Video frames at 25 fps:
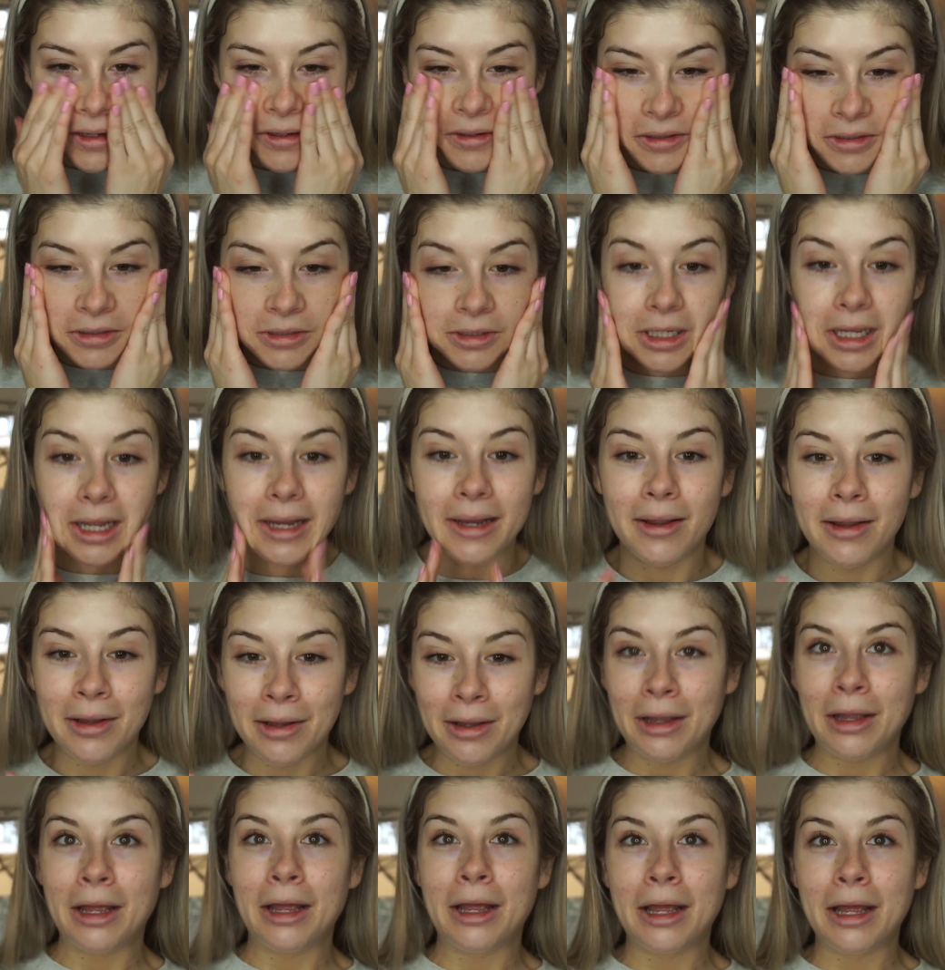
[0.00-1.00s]
It's like,
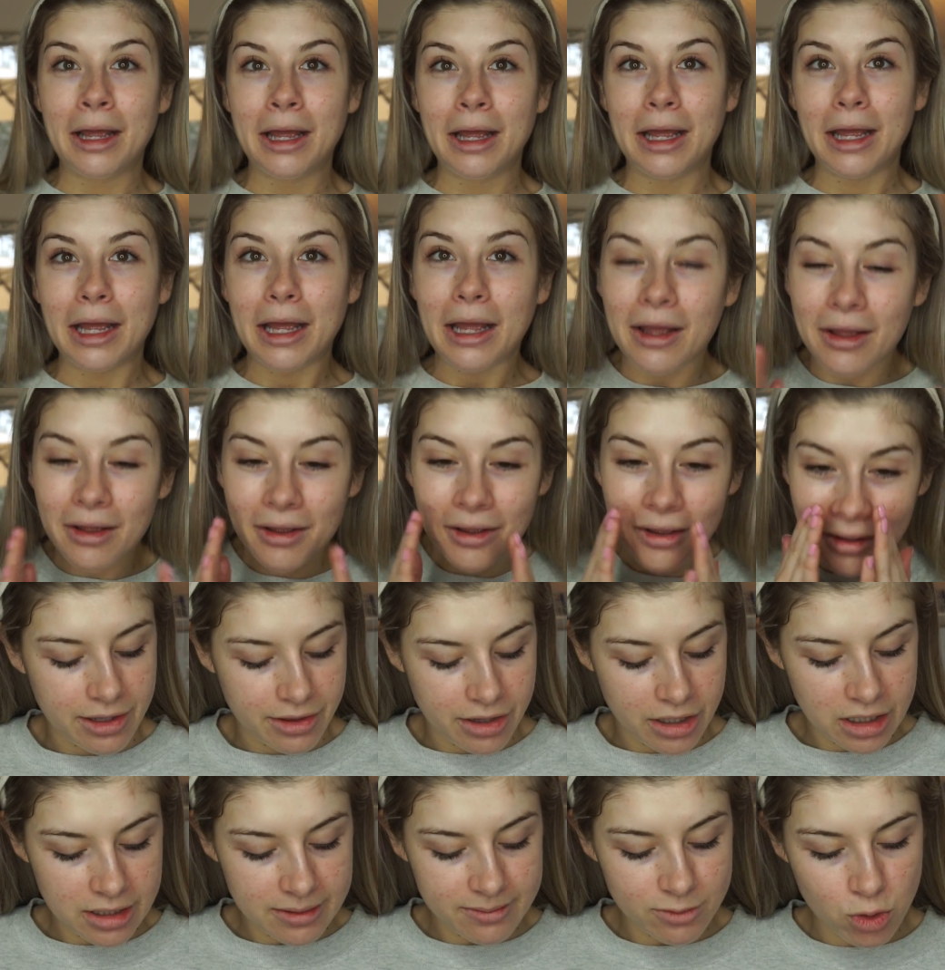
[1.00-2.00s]
I
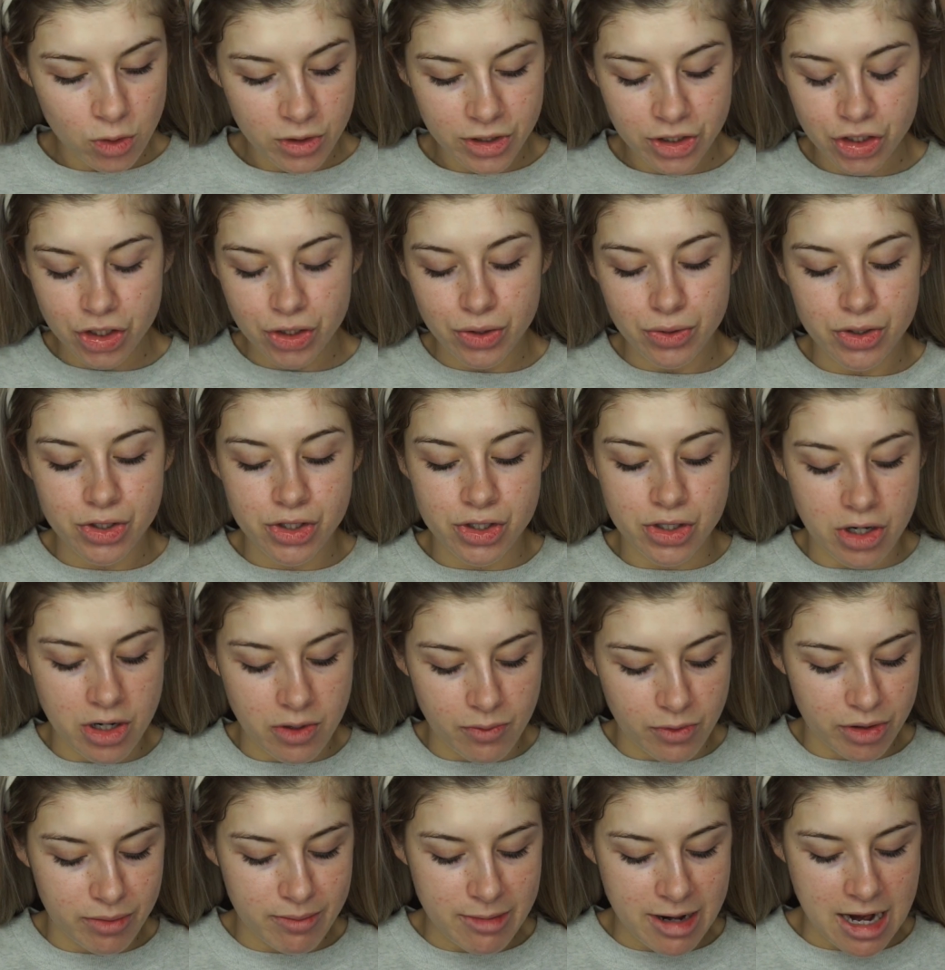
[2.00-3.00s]
think I'm going to start
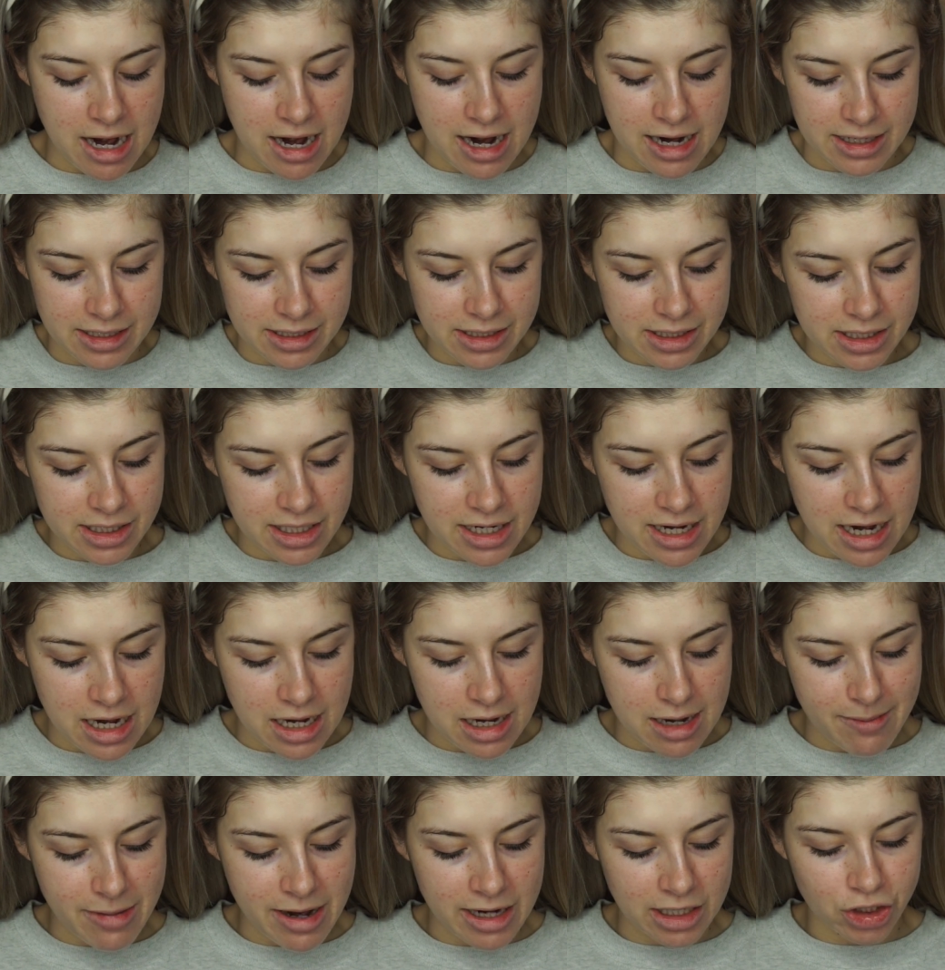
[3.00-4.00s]
with my eyes today,
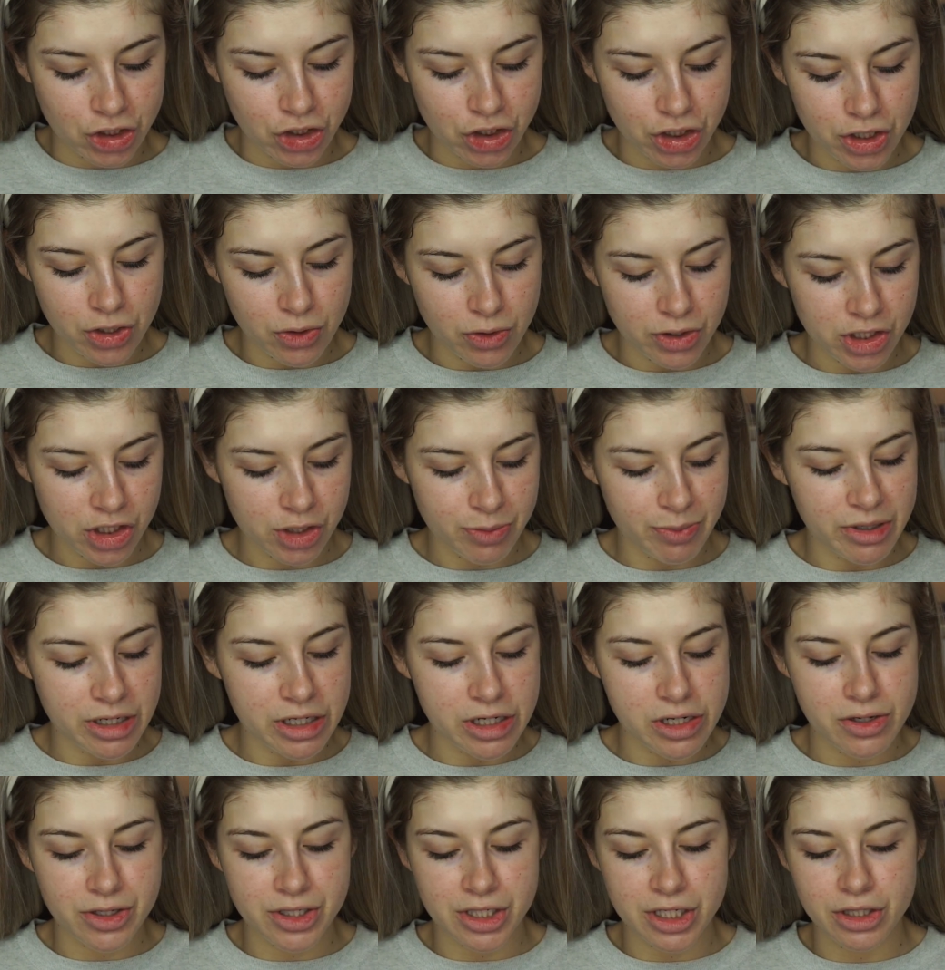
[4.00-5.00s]
and I'm actually going to be
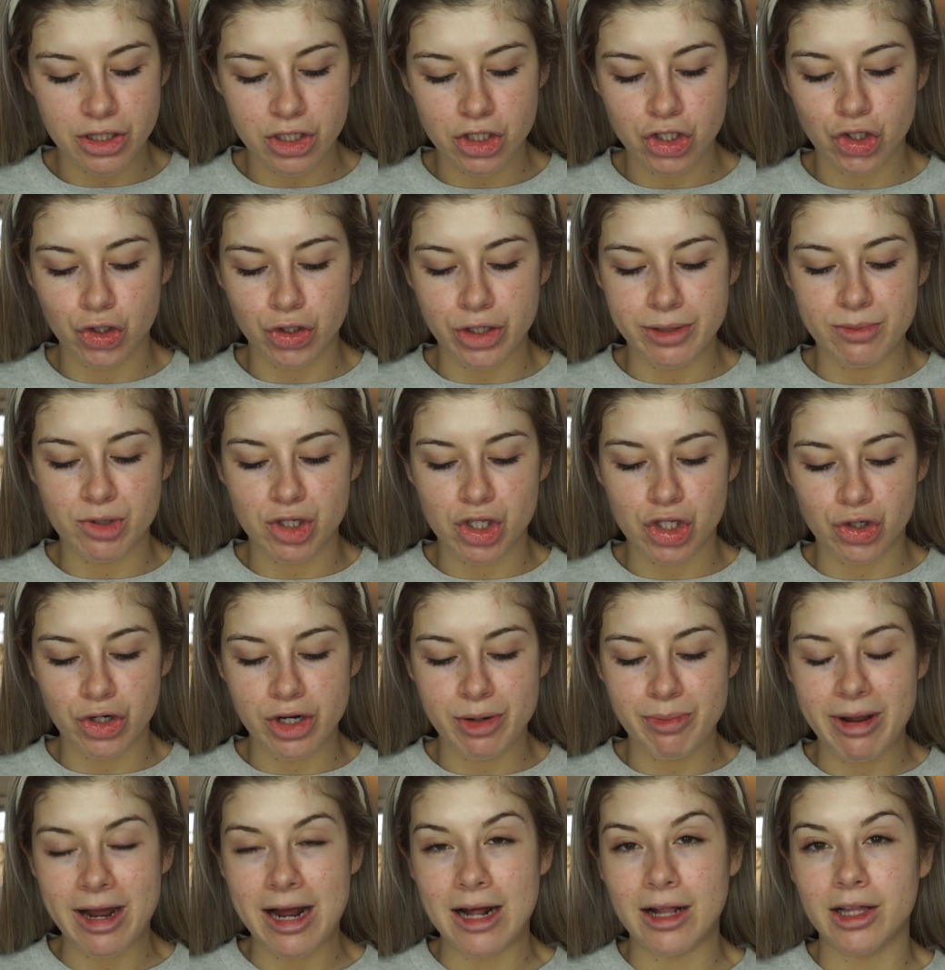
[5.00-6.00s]
using the Dream
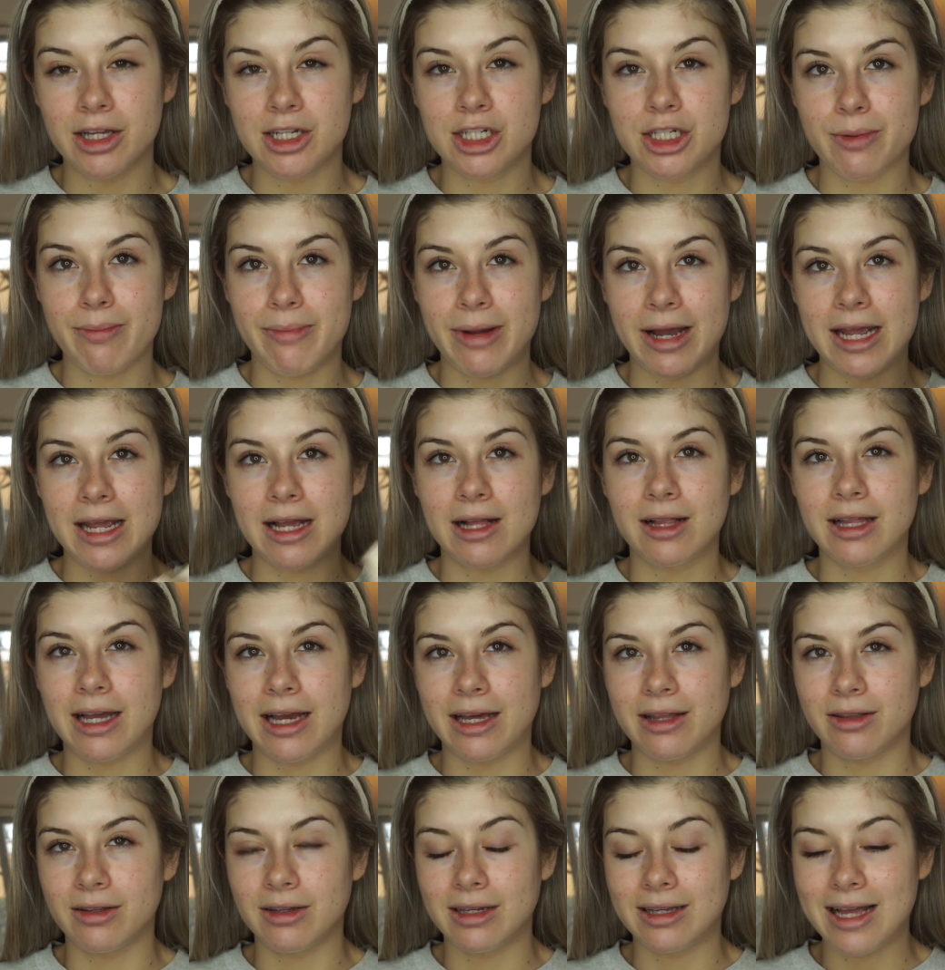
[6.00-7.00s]
Street palette by
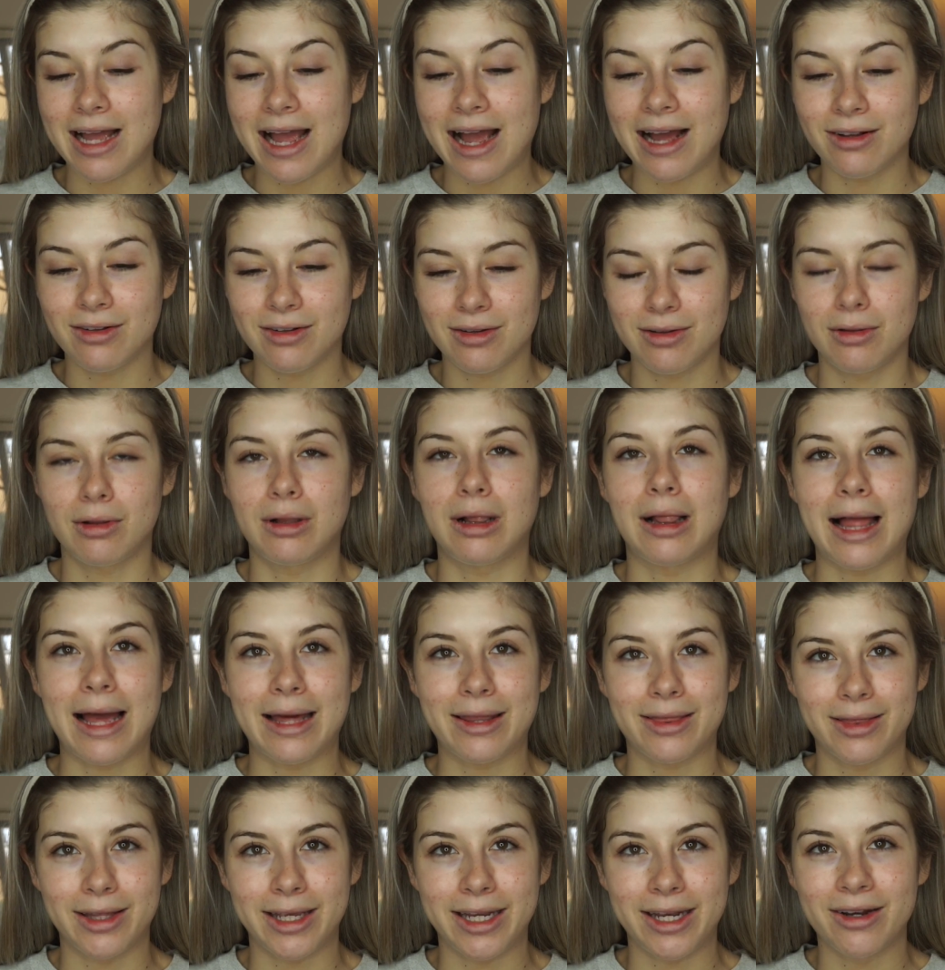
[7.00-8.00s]

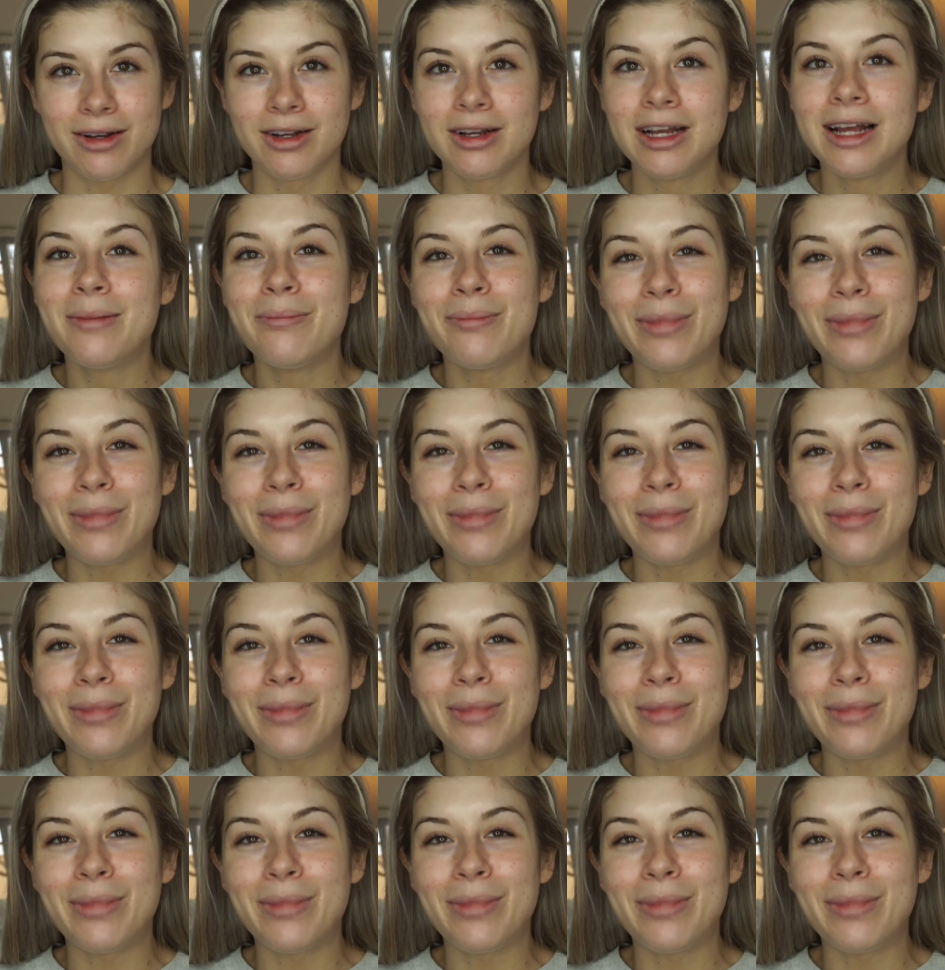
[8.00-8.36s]
Kathleen